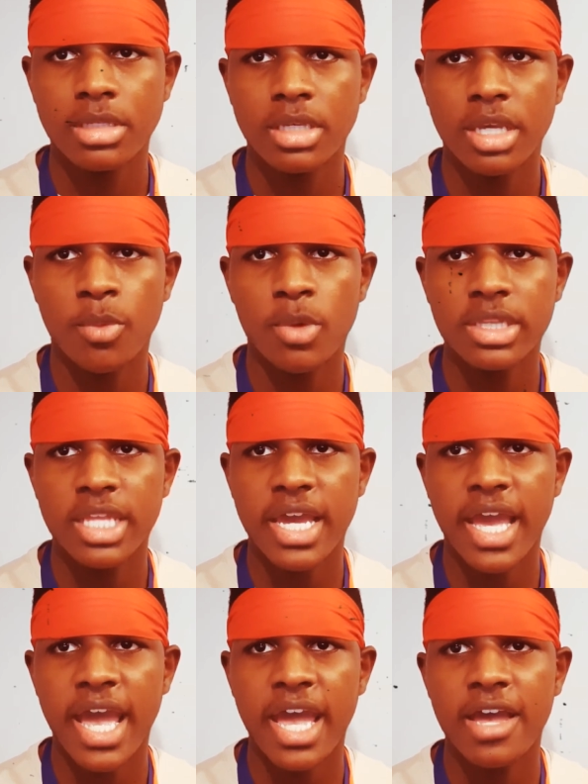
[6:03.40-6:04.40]
and what they
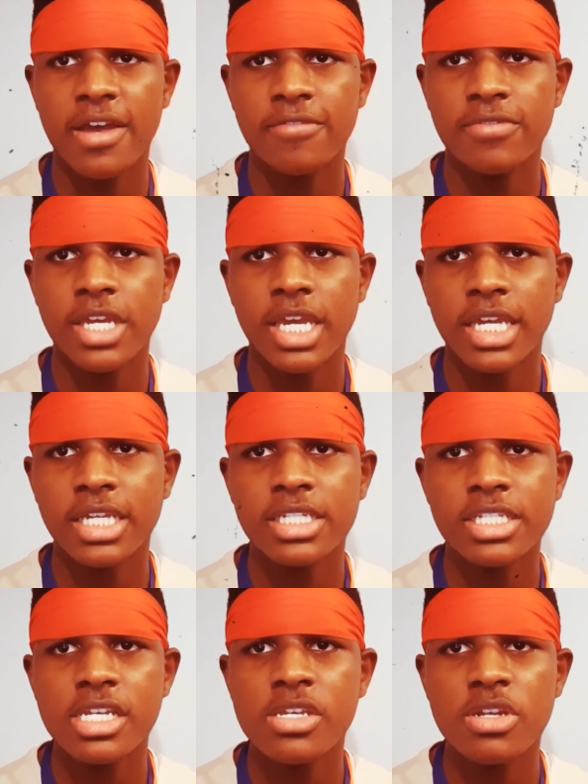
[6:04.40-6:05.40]
have and
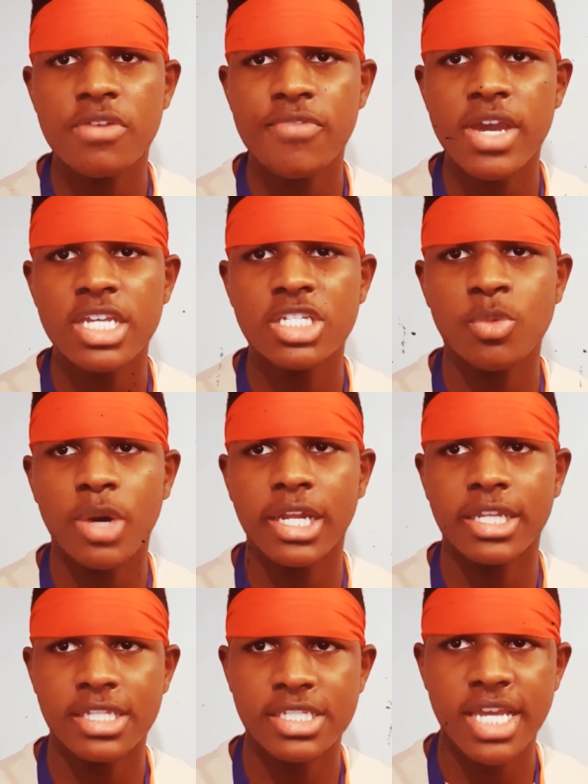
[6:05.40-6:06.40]
continue to face, while
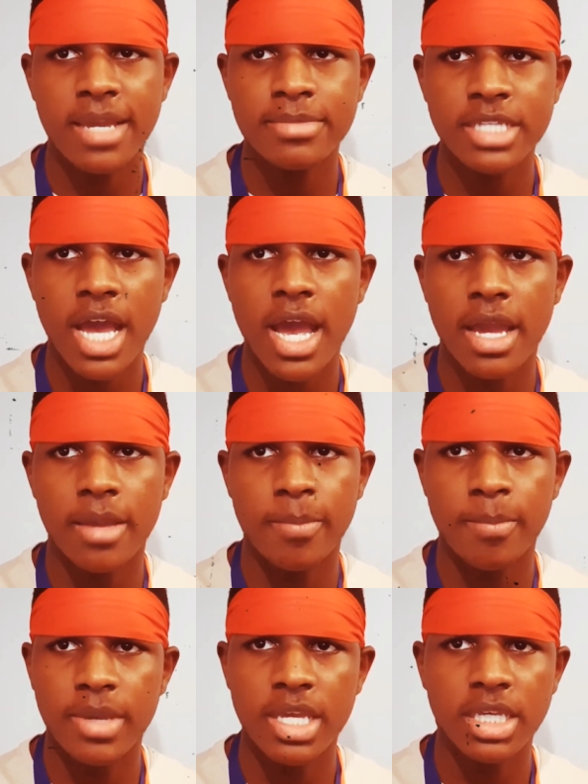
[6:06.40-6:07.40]
at the same time
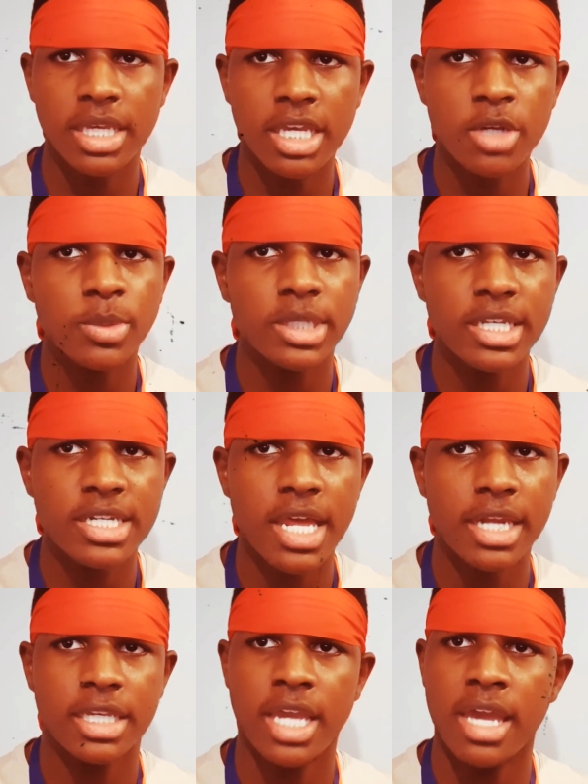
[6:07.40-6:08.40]
being equally
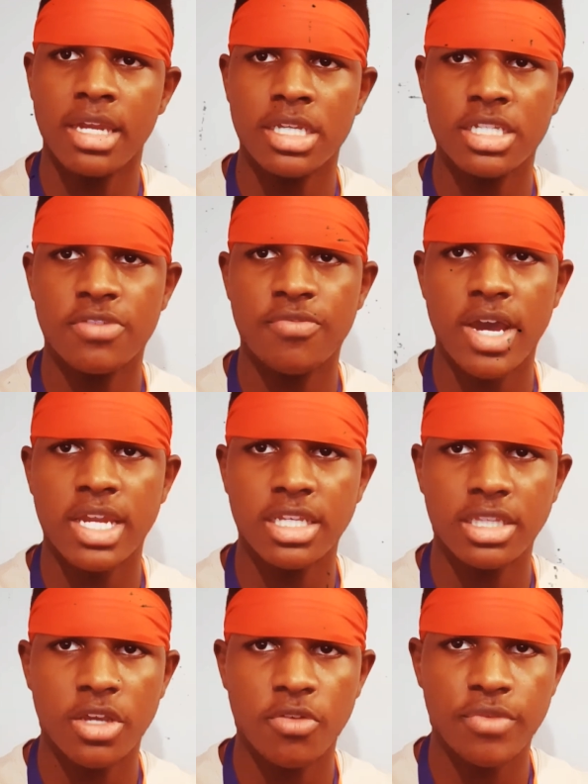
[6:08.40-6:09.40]
dedicated to finding
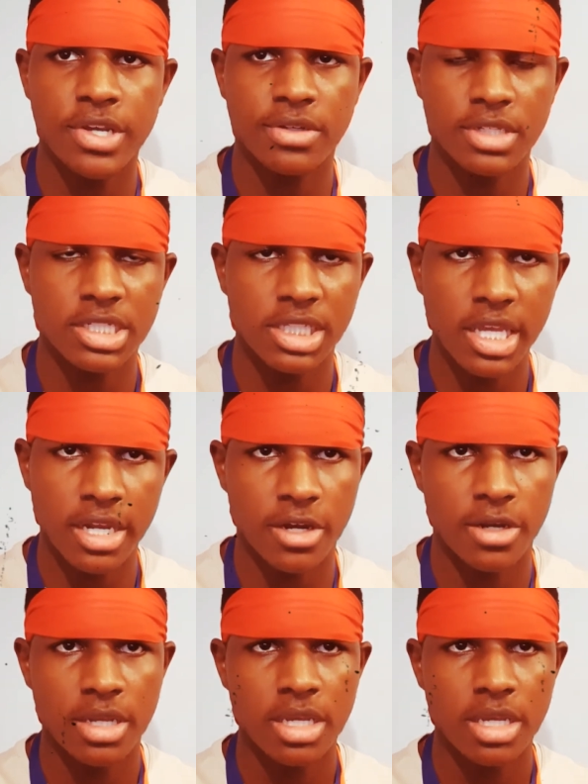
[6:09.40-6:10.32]
their fearless leader,